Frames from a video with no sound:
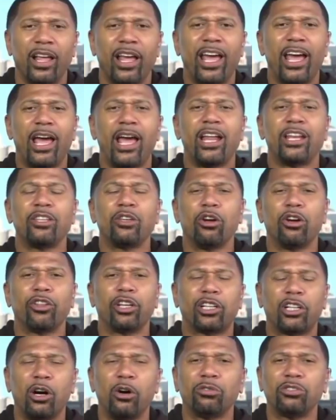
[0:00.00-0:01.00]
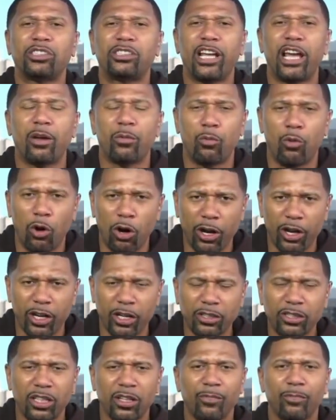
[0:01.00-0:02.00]
And you're the Golden State
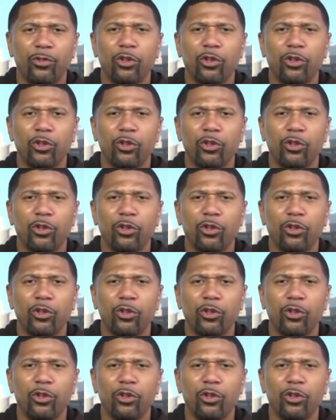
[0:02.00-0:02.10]
Warriors.